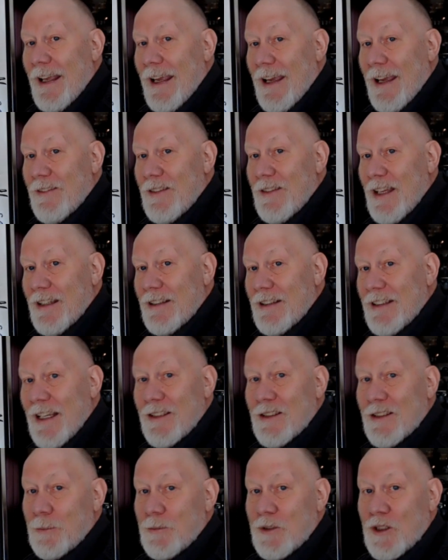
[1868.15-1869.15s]
and then
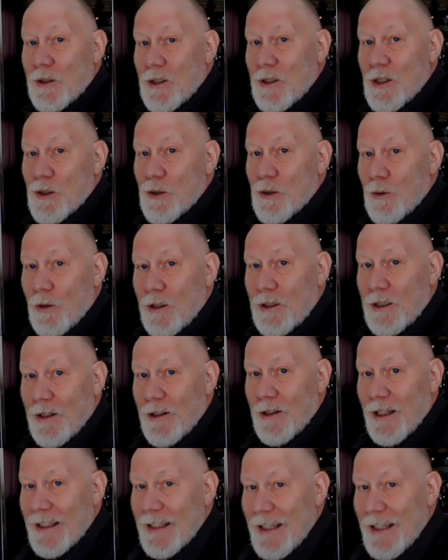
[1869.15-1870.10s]
get them to extraordinary.